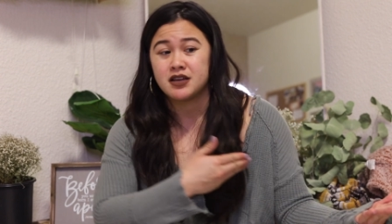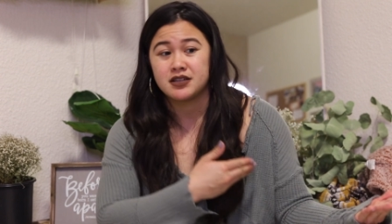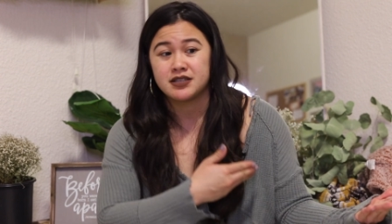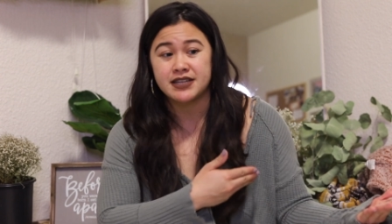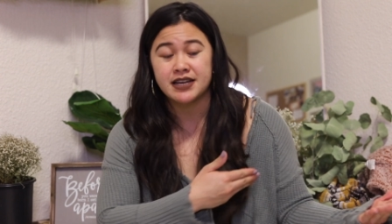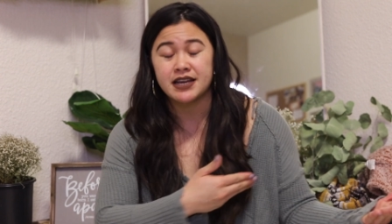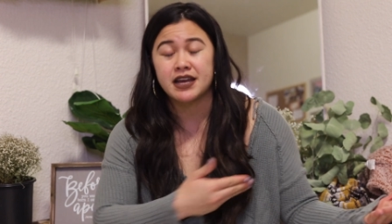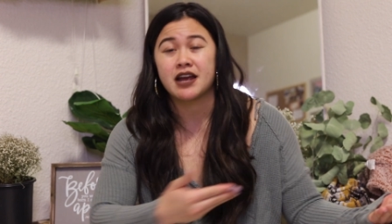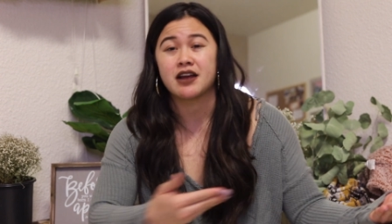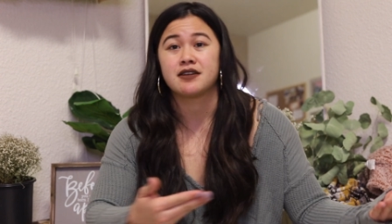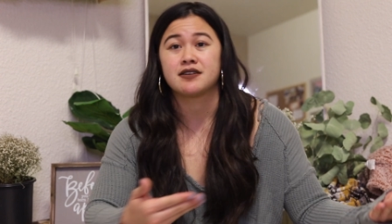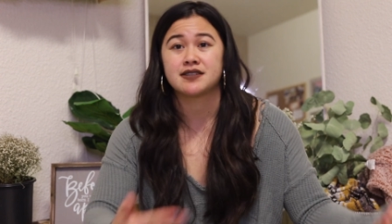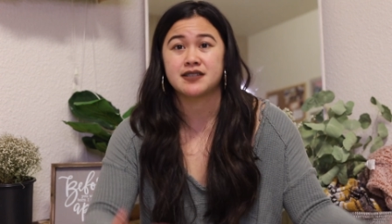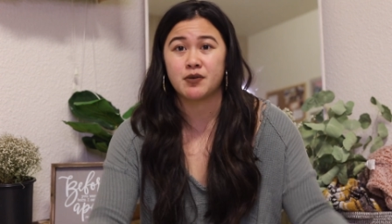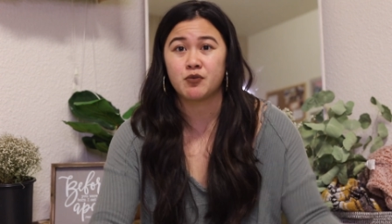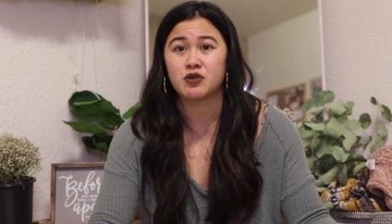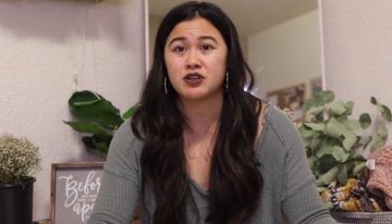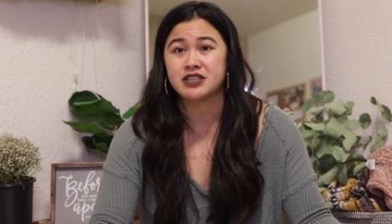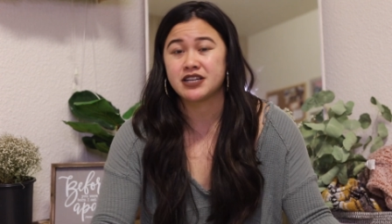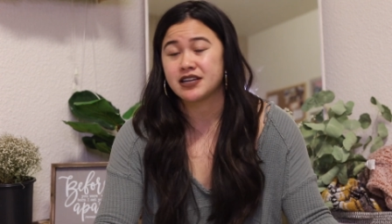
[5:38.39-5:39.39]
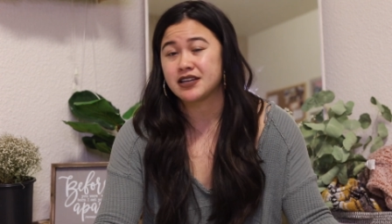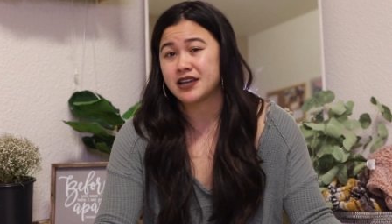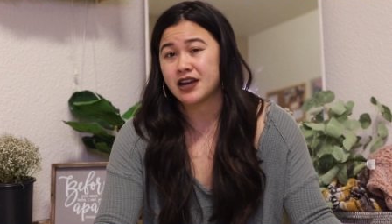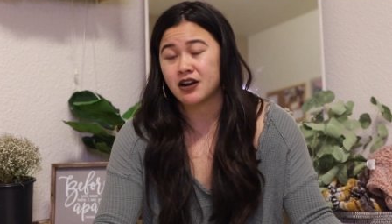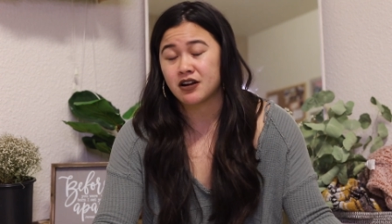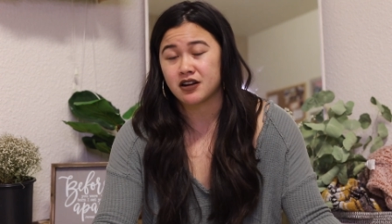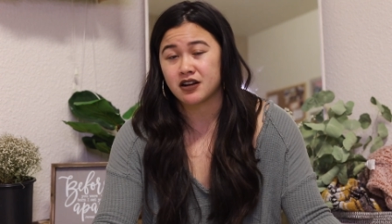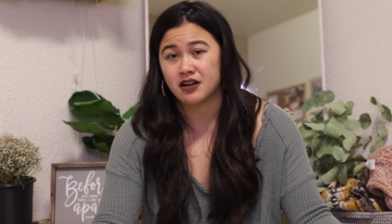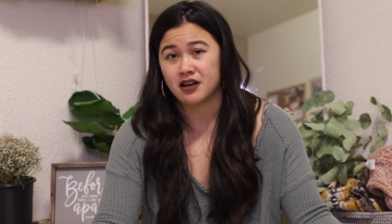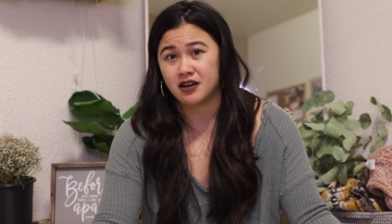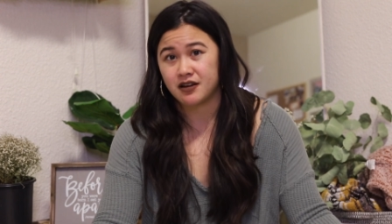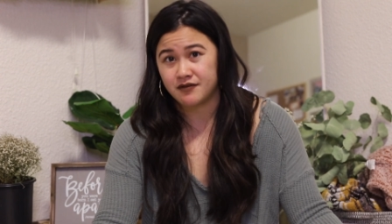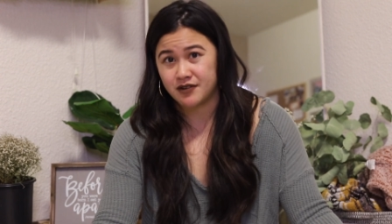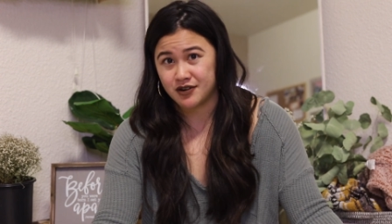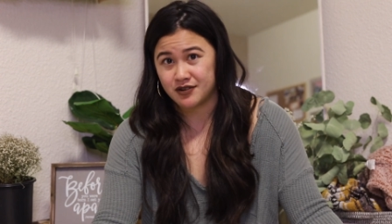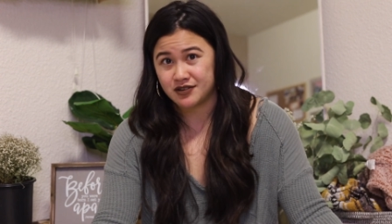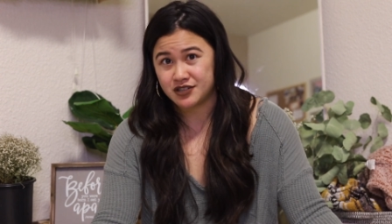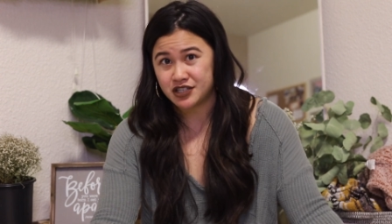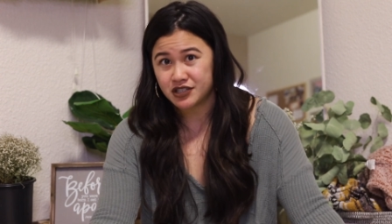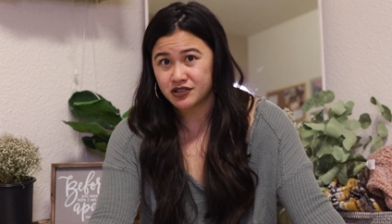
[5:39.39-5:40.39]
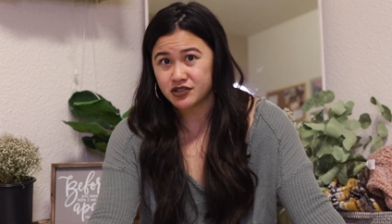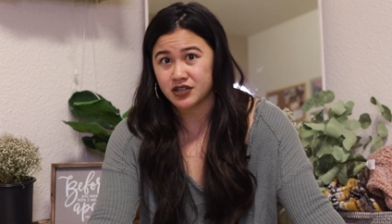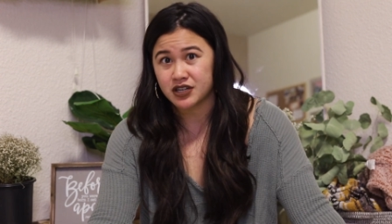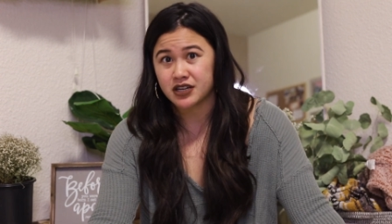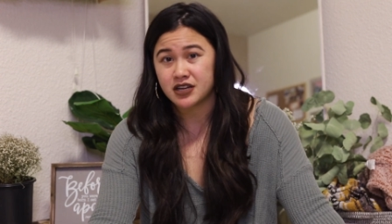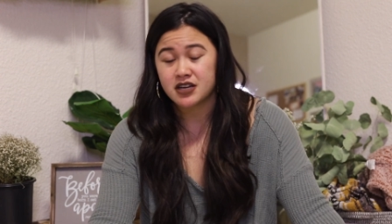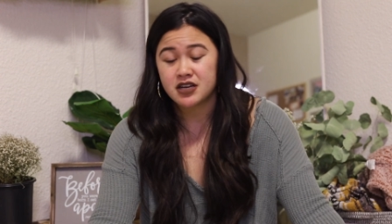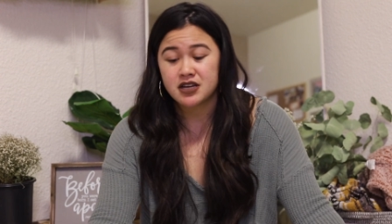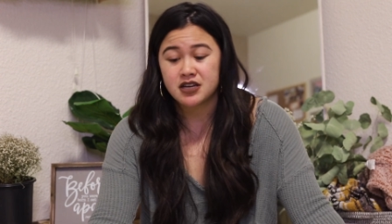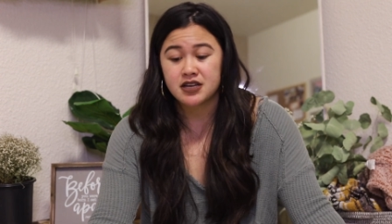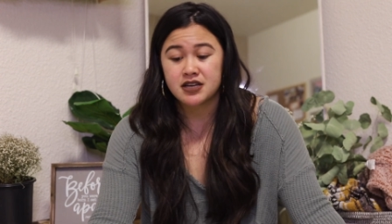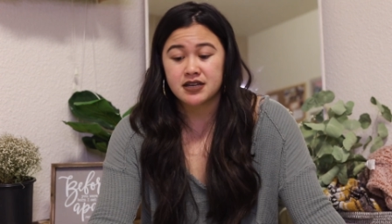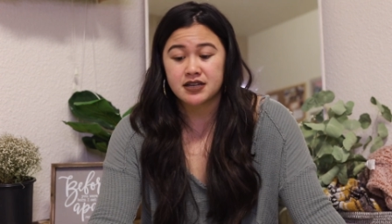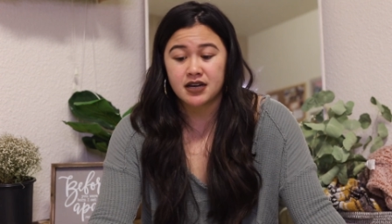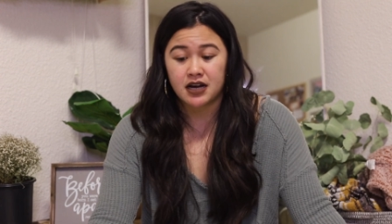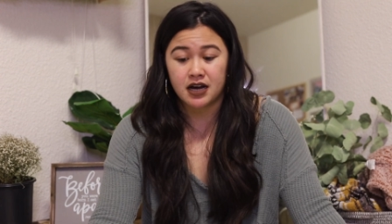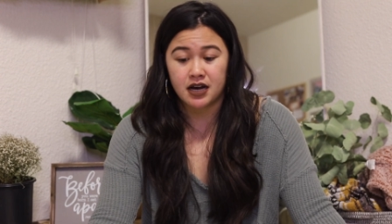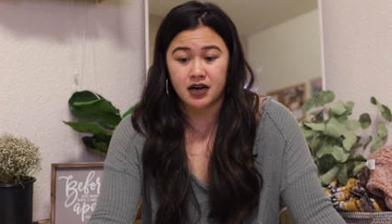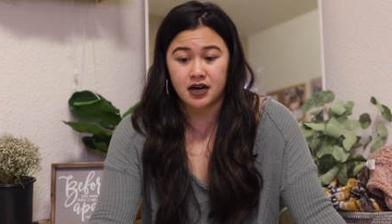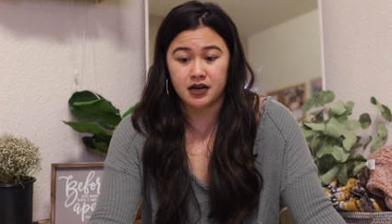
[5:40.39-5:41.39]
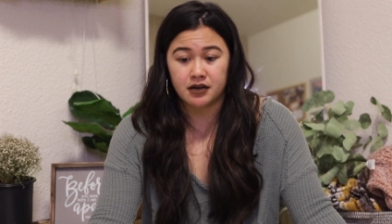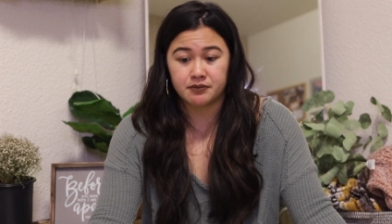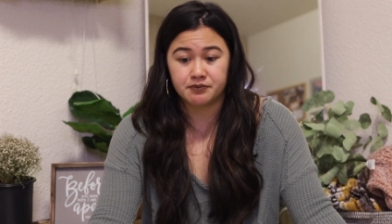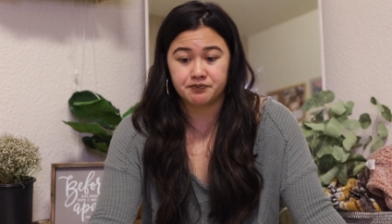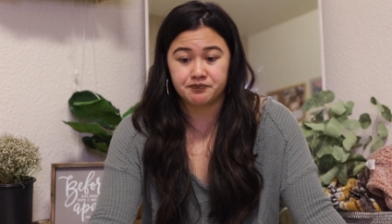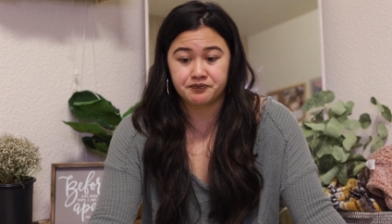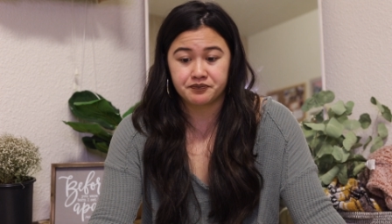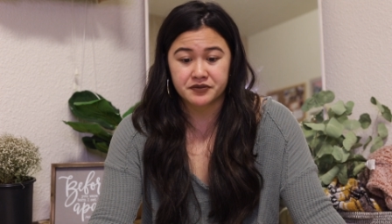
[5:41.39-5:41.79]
take care someone taking care of your children um,